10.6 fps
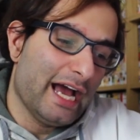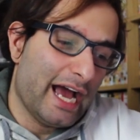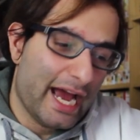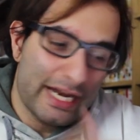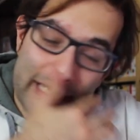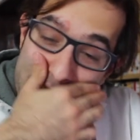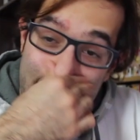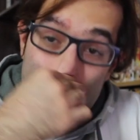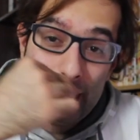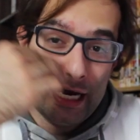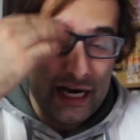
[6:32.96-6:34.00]
And
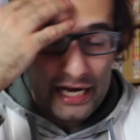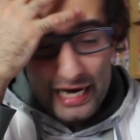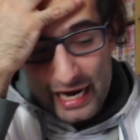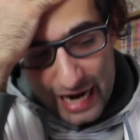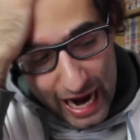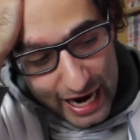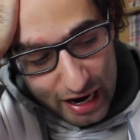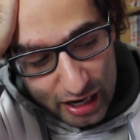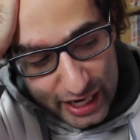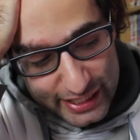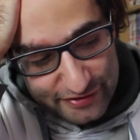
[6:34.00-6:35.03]
yeah,
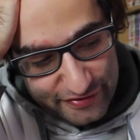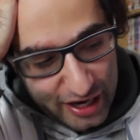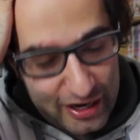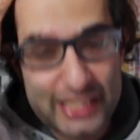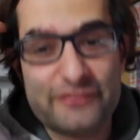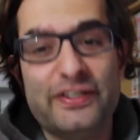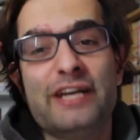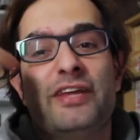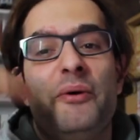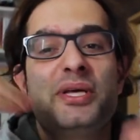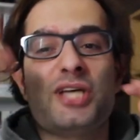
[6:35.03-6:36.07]
I like to think if
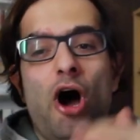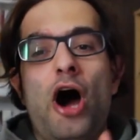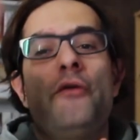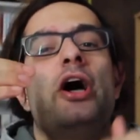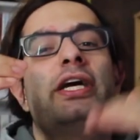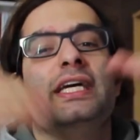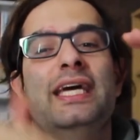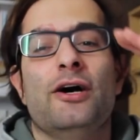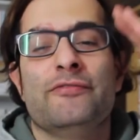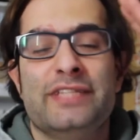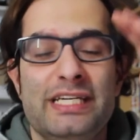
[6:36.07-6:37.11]
there is a hierarchy
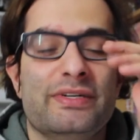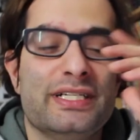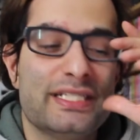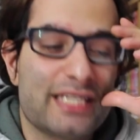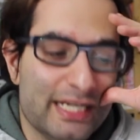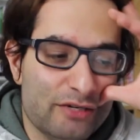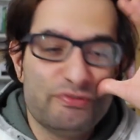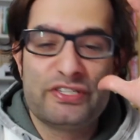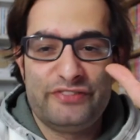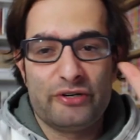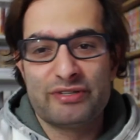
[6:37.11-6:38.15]
here of demons and
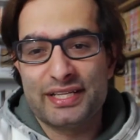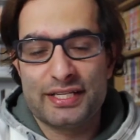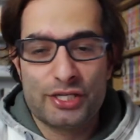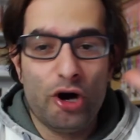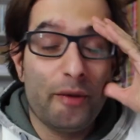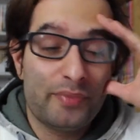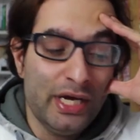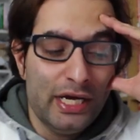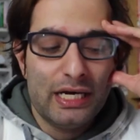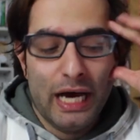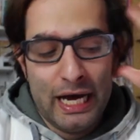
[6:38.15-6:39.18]
Lucifer is at the top,
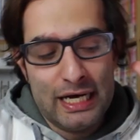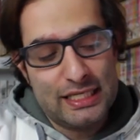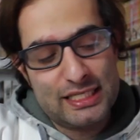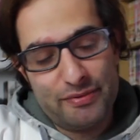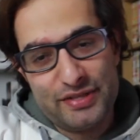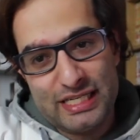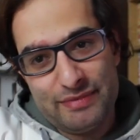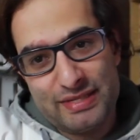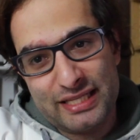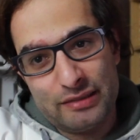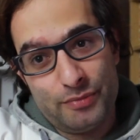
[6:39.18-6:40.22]
some of the
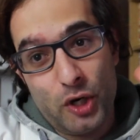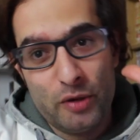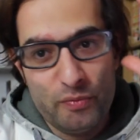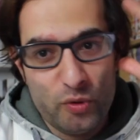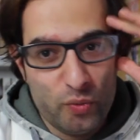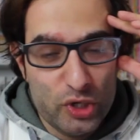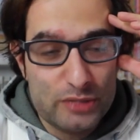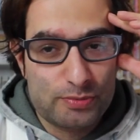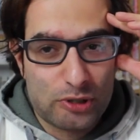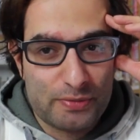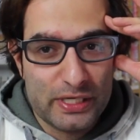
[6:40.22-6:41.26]
demons at the bottom would
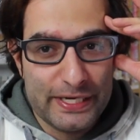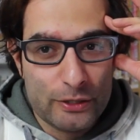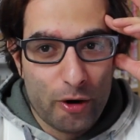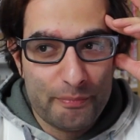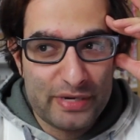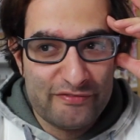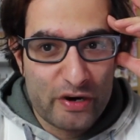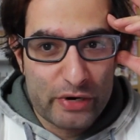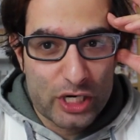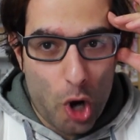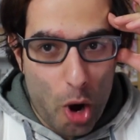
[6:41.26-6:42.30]
probably not be
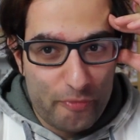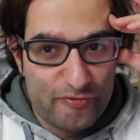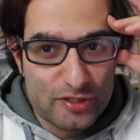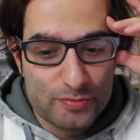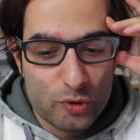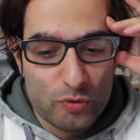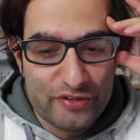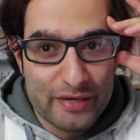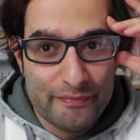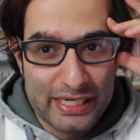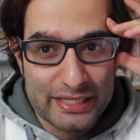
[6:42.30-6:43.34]
very comfortable with
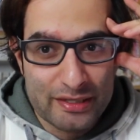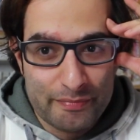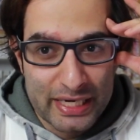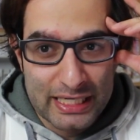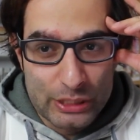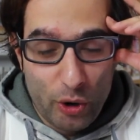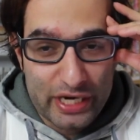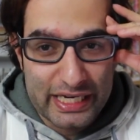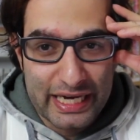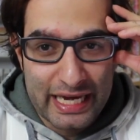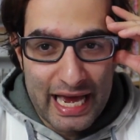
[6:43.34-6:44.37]
him being the big dog
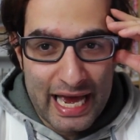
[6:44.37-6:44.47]
here.